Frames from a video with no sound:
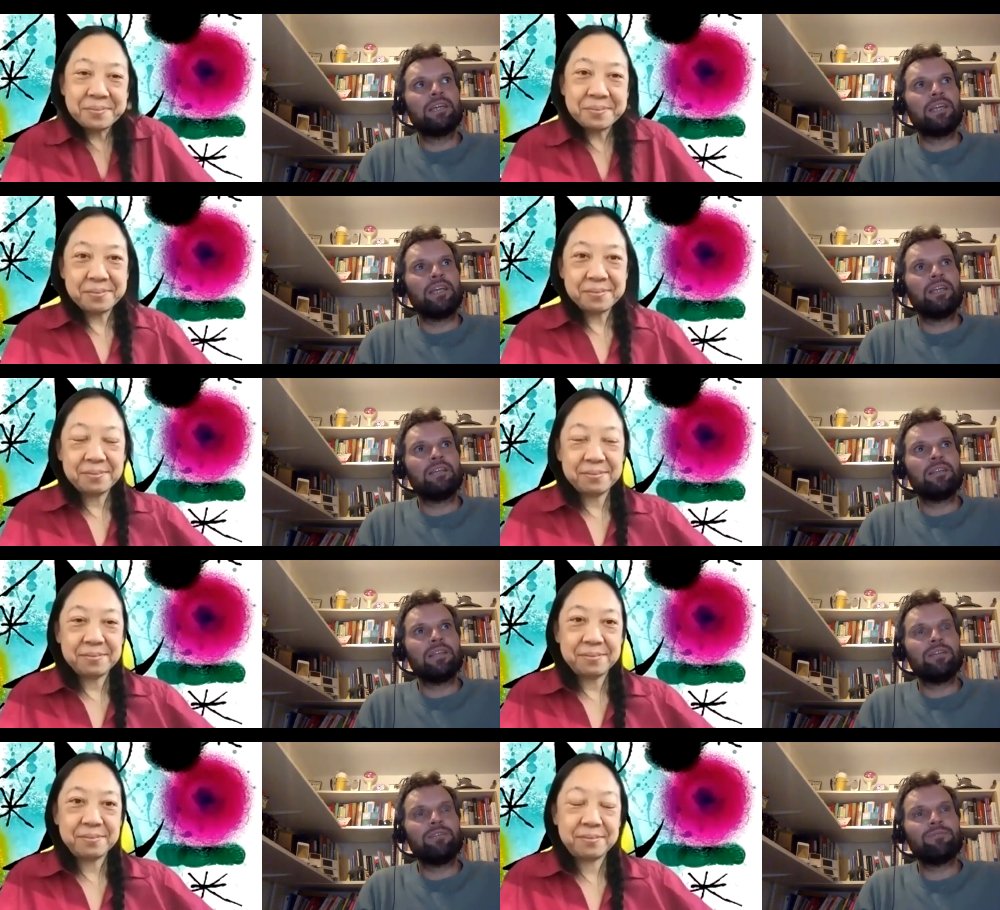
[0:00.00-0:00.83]
Speaker 1: in
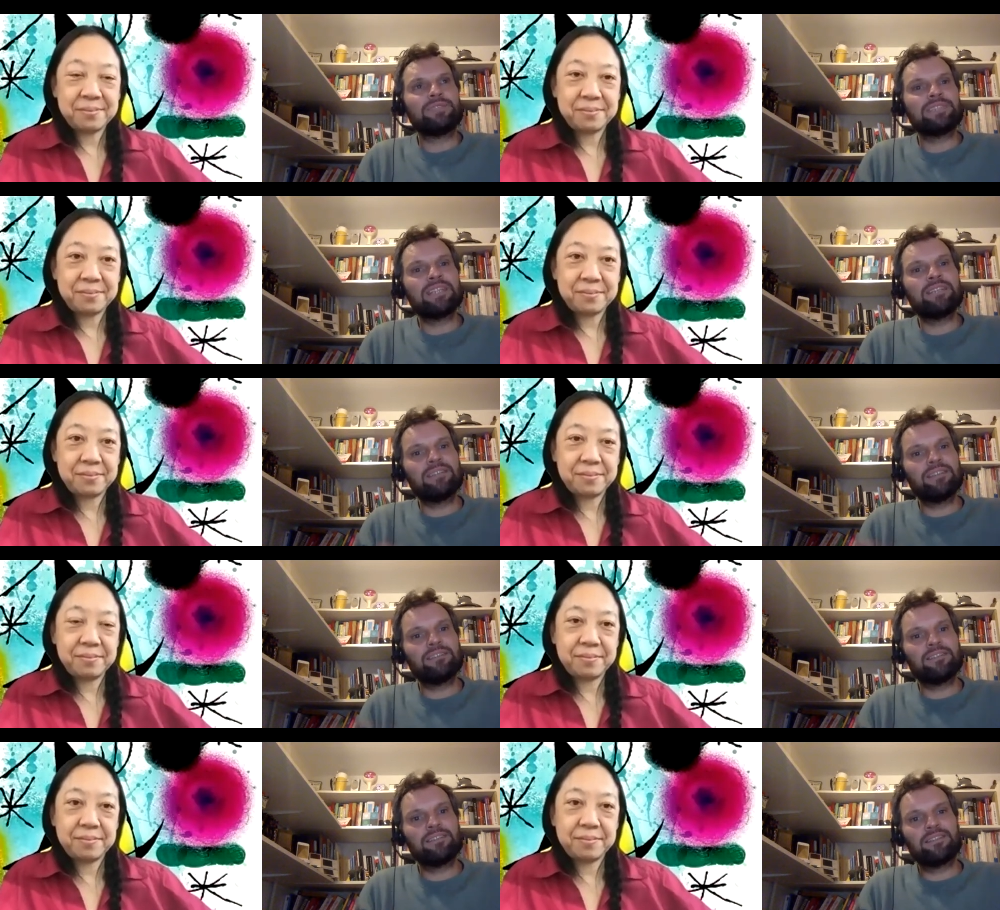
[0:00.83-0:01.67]
in
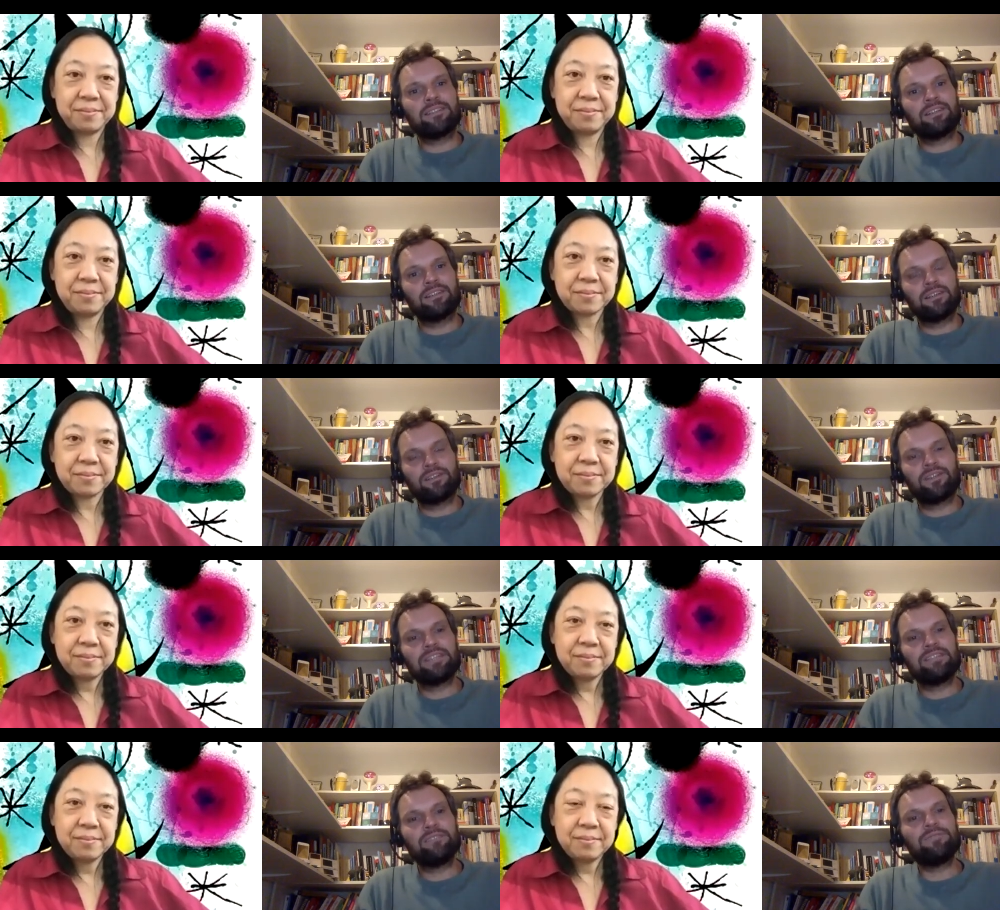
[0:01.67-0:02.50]
facilitating
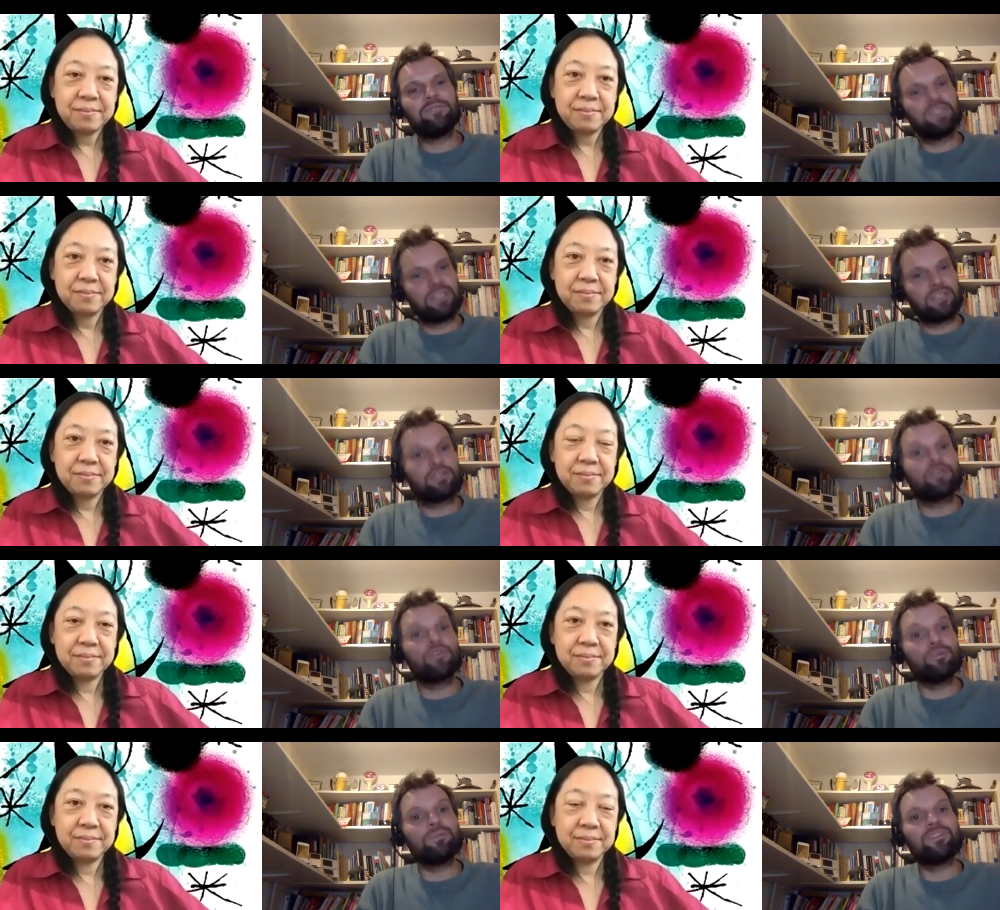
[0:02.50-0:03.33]
creativity in
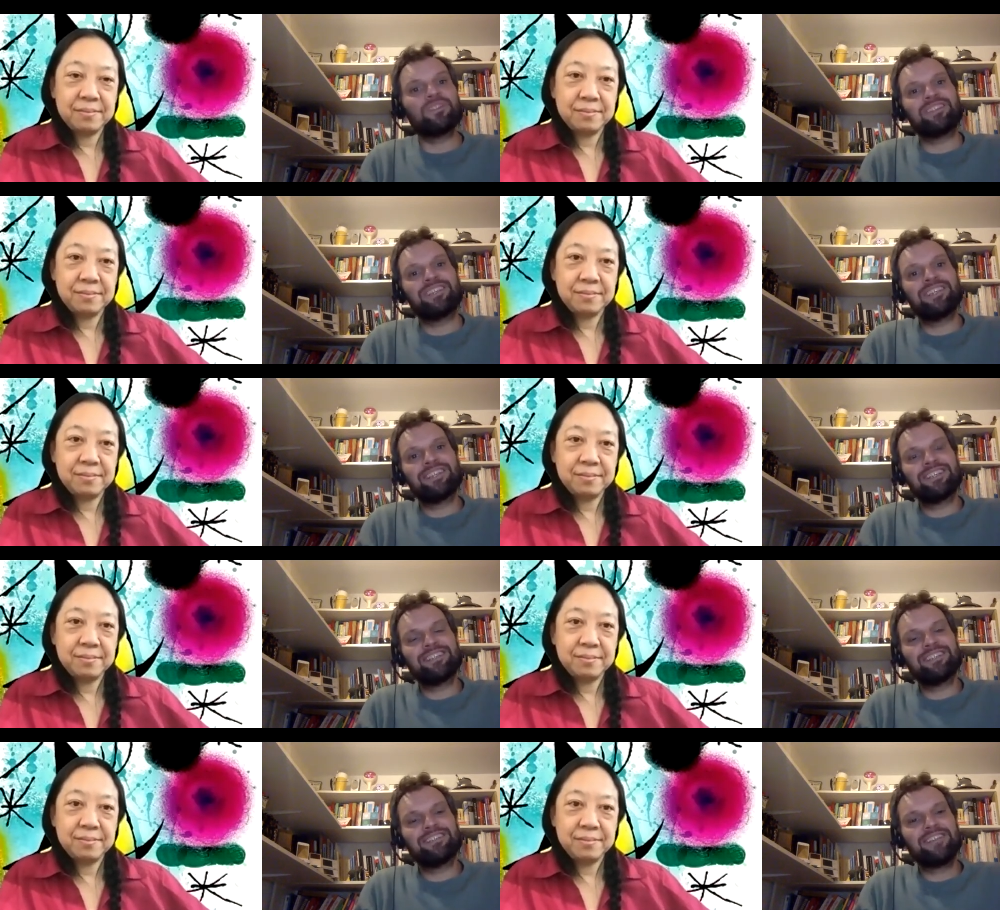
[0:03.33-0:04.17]
groups, uh,
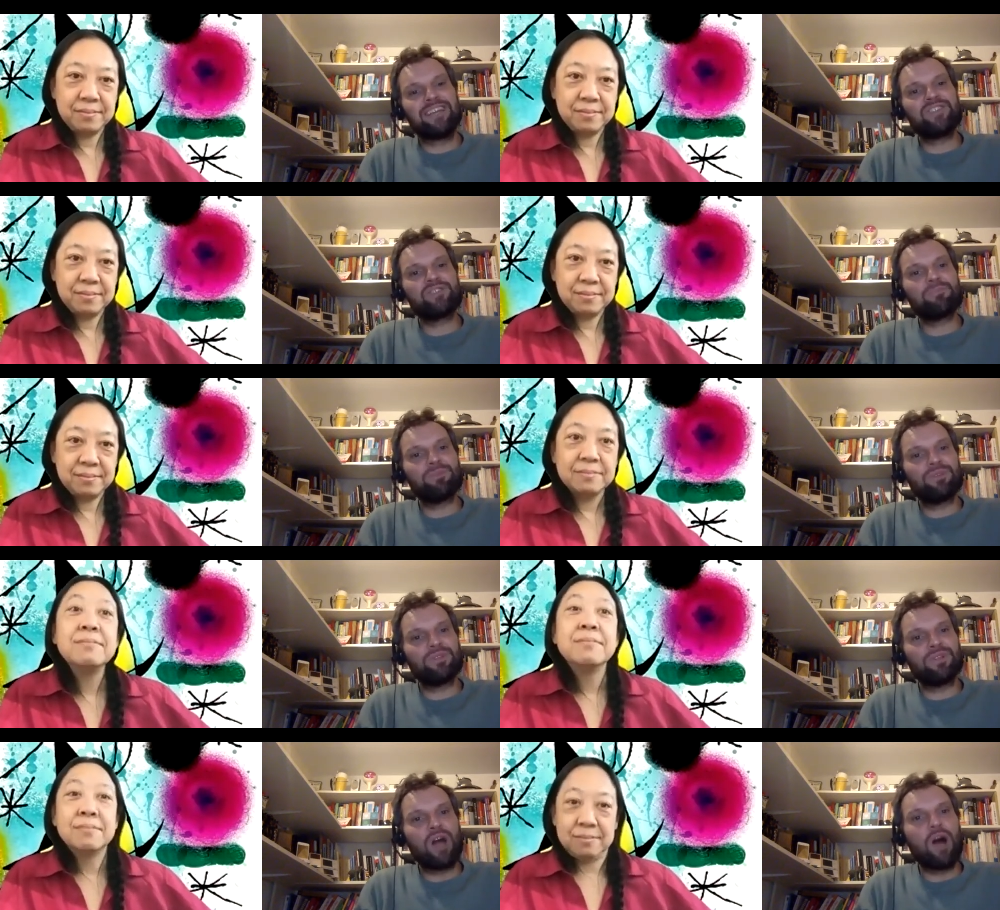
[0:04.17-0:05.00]
the
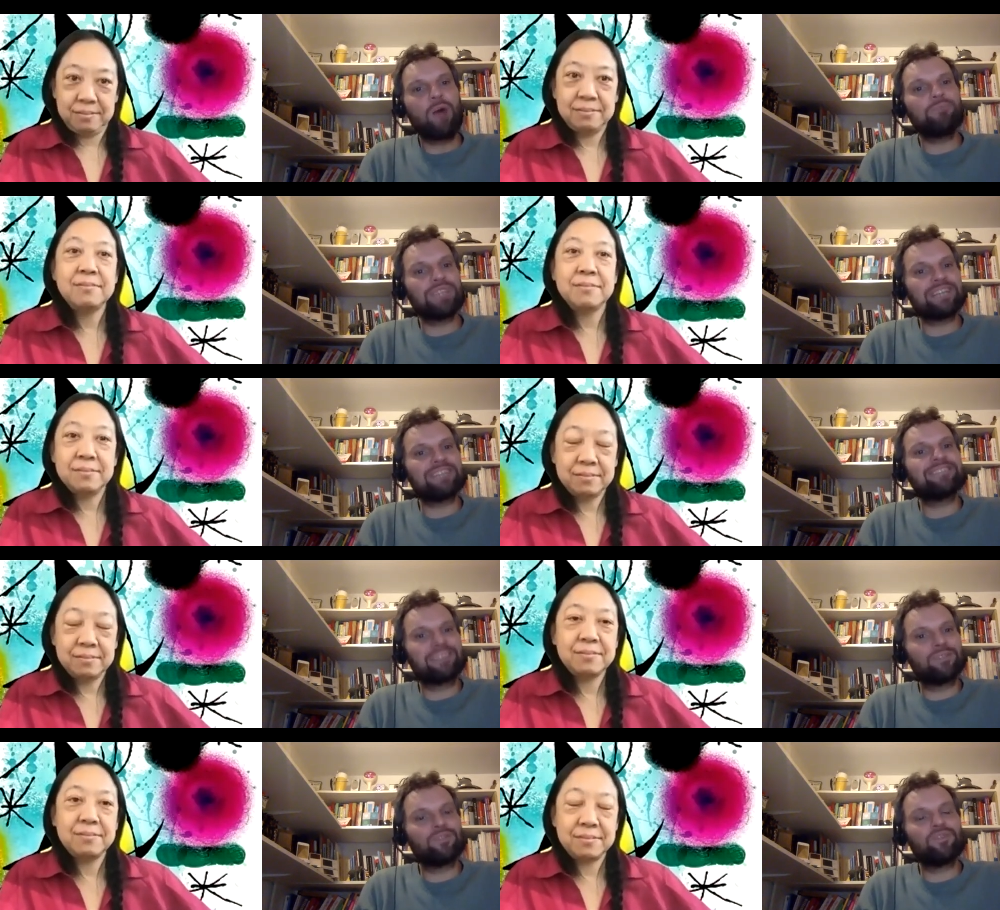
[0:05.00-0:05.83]
tangible objects
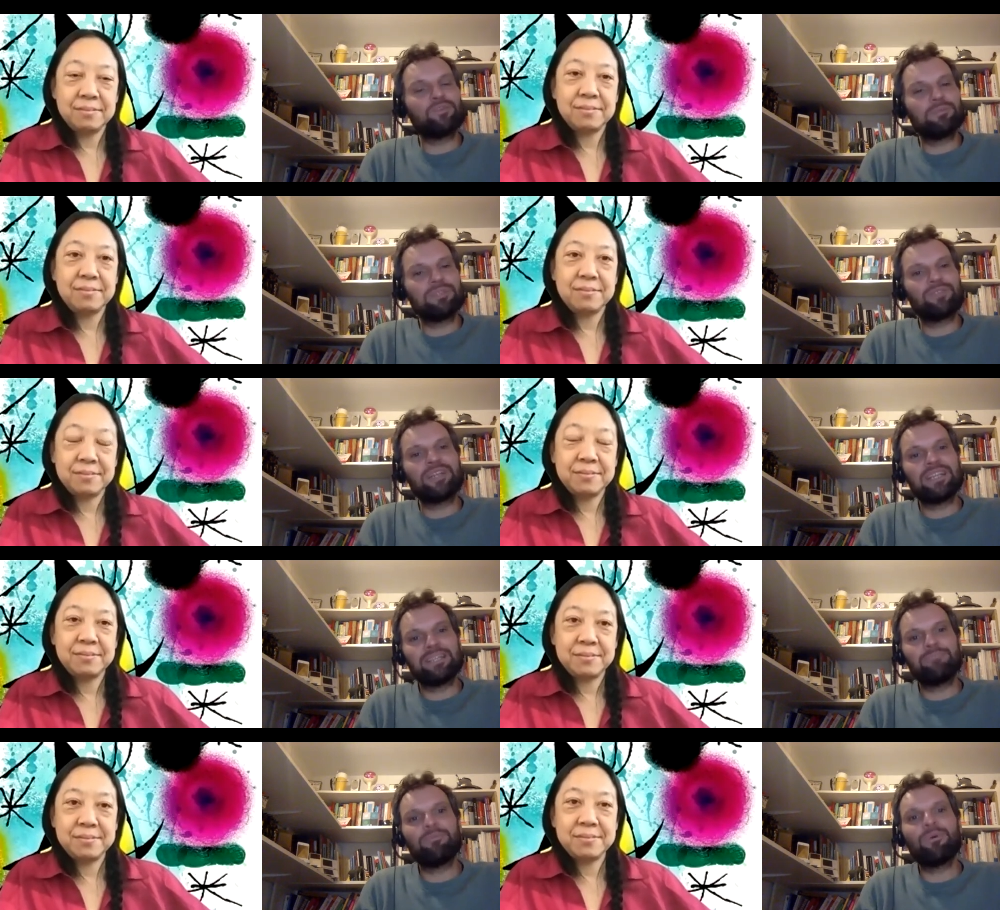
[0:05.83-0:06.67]
can also be really
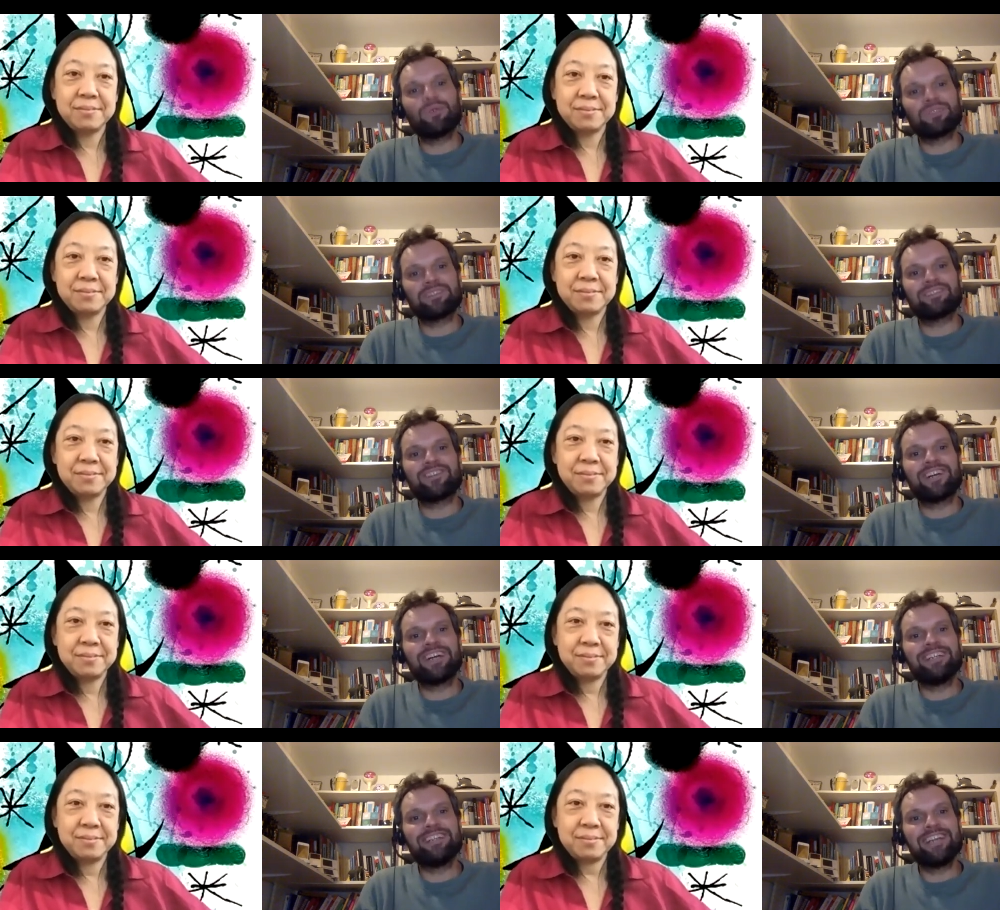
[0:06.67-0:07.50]
important,
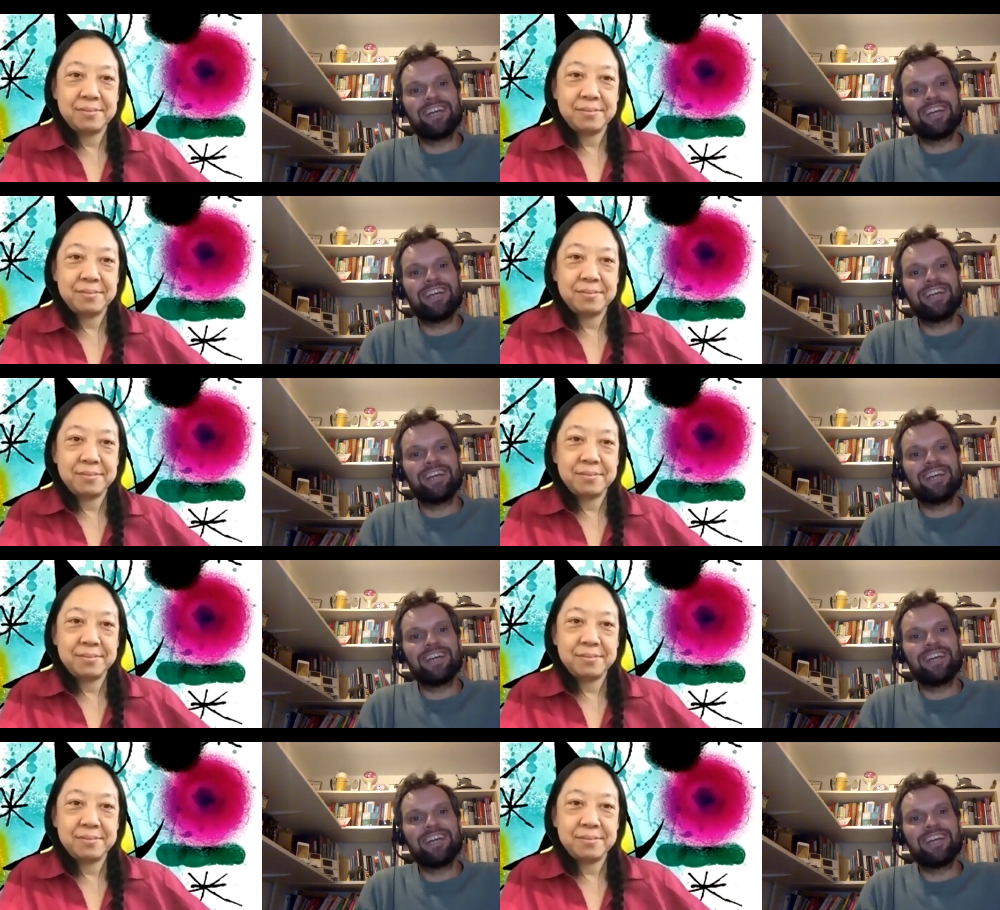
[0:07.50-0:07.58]
right?